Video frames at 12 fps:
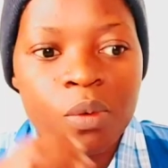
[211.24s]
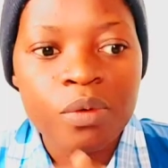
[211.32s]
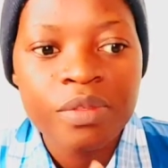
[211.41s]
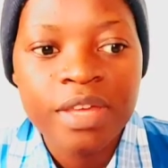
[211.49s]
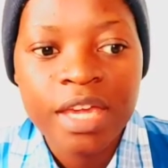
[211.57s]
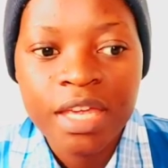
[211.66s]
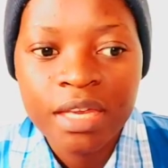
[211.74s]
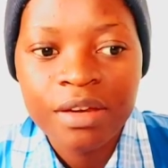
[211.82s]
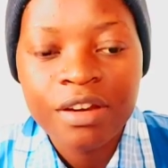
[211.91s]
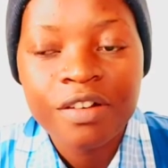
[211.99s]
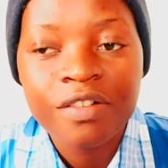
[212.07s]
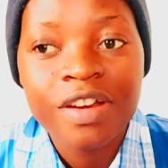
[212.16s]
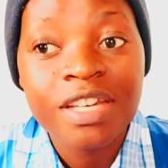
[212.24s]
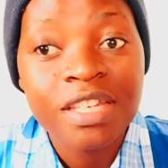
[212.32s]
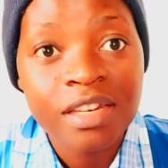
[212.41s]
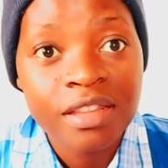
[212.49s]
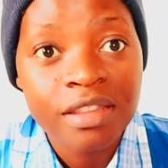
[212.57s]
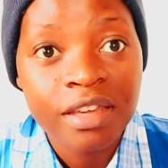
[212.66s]
they
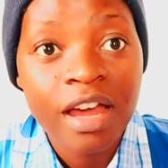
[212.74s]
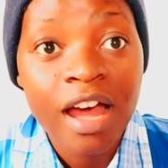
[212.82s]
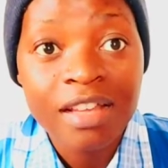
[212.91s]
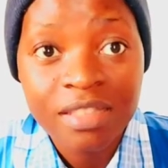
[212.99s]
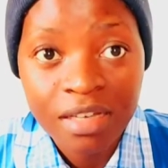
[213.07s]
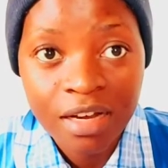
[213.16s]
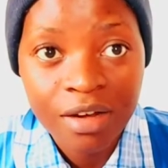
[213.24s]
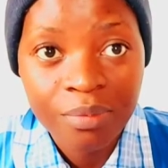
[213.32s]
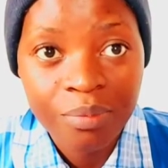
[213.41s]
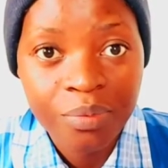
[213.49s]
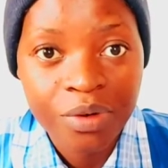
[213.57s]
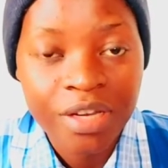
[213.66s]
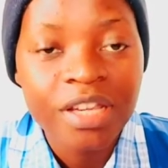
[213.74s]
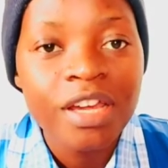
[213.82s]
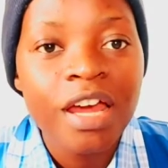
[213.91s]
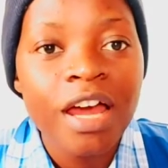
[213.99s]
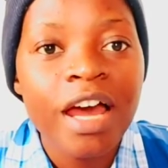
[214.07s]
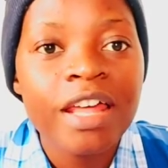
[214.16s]
rented there as a company
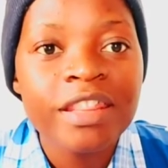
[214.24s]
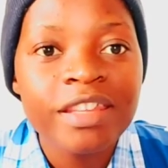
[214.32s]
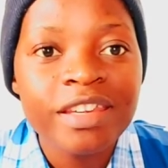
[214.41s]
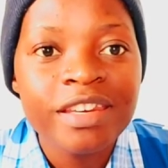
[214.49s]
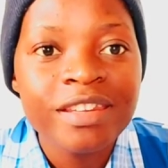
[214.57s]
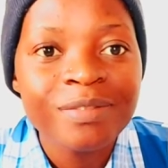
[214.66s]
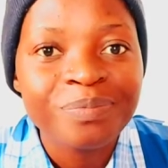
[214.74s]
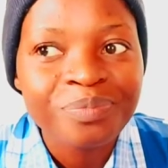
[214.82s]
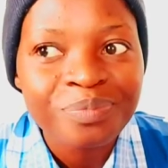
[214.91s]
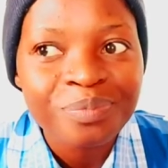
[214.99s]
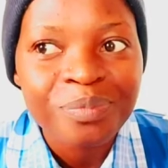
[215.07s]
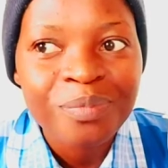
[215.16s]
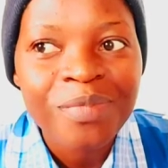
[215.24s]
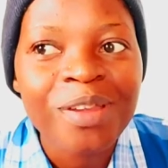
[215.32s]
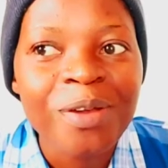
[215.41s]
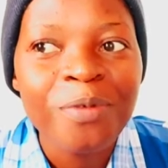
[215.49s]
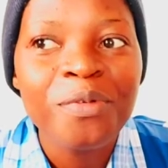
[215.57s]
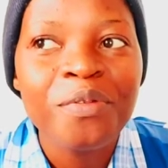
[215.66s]
and then
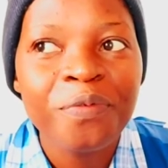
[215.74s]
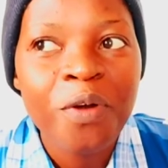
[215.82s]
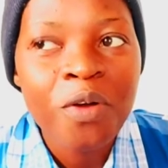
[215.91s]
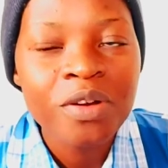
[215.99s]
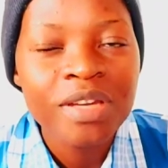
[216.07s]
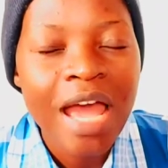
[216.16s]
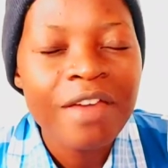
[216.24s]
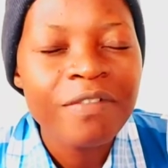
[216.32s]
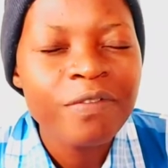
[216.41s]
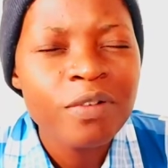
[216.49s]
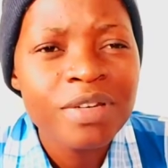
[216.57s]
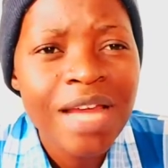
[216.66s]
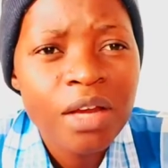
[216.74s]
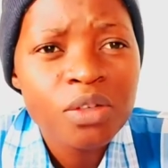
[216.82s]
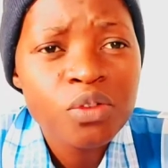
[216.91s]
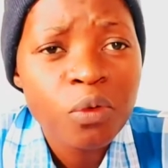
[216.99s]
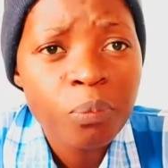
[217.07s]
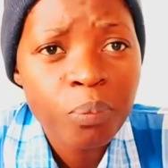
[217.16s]
we found I found a
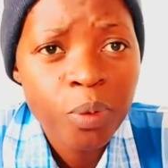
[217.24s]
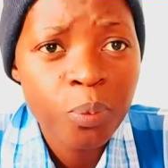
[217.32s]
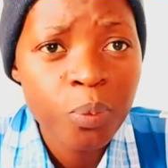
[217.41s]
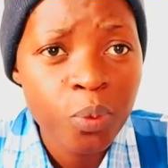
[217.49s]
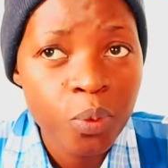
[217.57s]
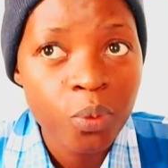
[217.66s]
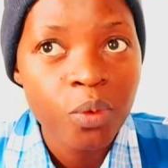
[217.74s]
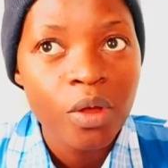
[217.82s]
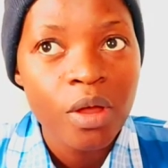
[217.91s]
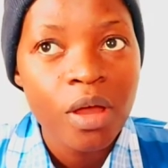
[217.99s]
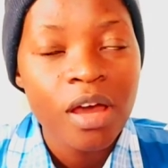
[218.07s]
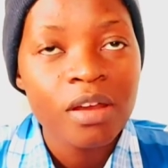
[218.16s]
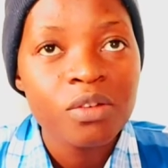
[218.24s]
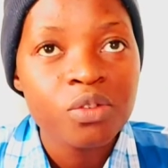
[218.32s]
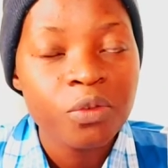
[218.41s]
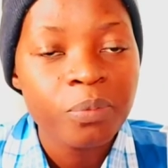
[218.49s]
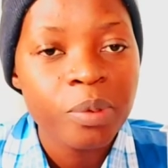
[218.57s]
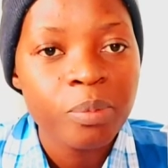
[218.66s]
lot of people, a lot
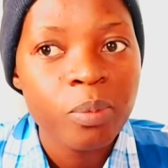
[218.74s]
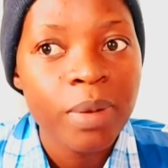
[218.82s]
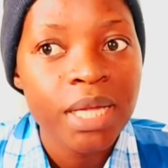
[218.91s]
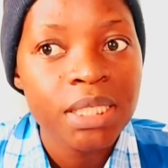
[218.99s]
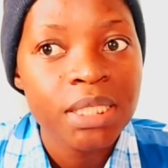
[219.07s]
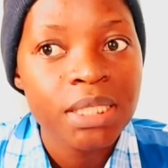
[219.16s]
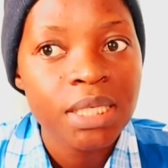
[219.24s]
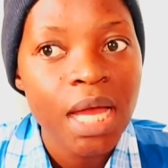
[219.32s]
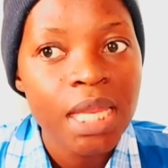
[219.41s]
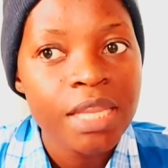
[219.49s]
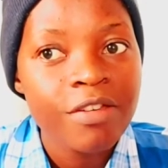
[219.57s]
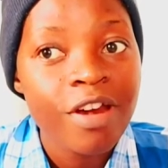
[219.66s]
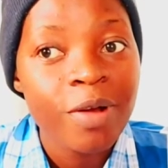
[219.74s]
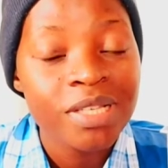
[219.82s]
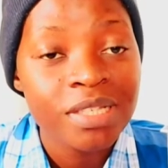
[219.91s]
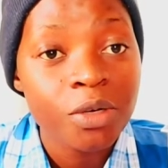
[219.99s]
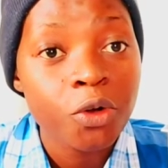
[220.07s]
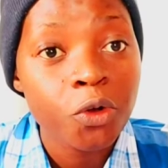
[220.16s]
of people, but there
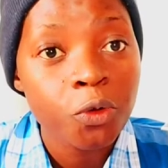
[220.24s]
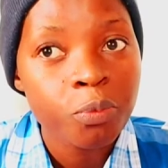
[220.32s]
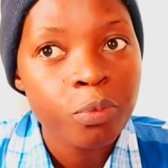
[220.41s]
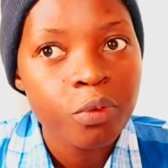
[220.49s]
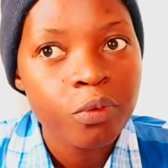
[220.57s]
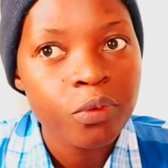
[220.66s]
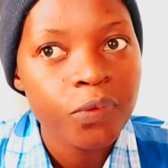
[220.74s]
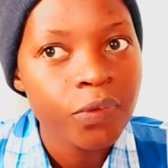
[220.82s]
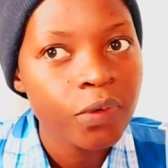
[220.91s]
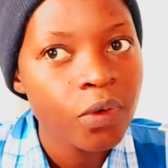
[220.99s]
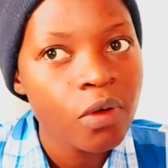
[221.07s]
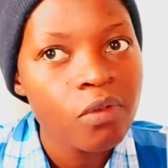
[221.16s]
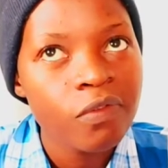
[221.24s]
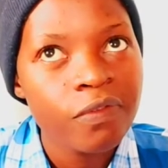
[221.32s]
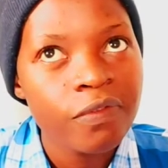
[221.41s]
was a group of of,